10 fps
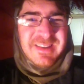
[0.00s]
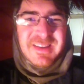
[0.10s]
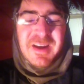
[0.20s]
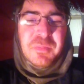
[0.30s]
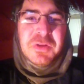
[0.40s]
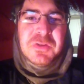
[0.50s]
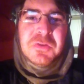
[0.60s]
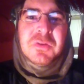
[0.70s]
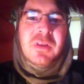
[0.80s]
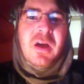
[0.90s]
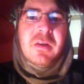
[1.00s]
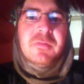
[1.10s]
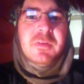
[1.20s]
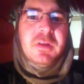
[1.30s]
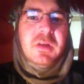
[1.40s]
And I've been doing a lot
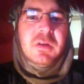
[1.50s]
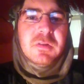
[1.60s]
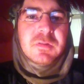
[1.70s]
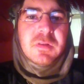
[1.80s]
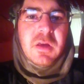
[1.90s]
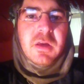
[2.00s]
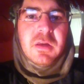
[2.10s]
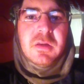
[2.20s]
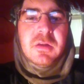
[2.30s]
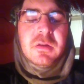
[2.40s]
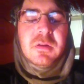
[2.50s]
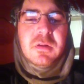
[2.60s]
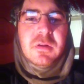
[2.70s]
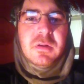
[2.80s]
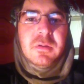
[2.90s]
of videos, like,
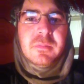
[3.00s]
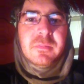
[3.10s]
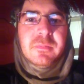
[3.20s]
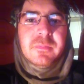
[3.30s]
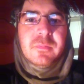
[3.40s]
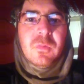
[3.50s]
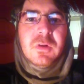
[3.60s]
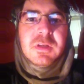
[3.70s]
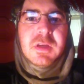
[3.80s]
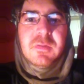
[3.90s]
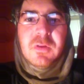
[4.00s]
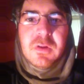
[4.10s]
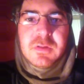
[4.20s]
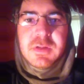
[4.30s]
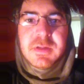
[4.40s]
wanting to give
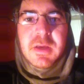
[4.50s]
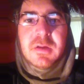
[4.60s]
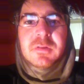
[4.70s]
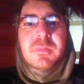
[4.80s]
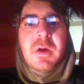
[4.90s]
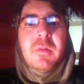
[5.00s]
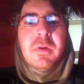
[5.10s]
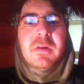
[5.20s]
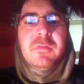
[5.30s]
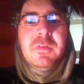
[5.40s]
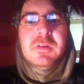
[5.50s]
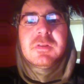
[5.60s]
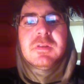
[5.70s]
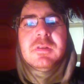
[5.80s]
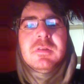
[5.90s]
y'all details about my
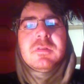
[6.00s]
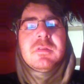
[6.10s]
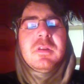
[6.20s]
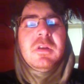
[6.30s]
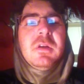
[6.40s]
defenses.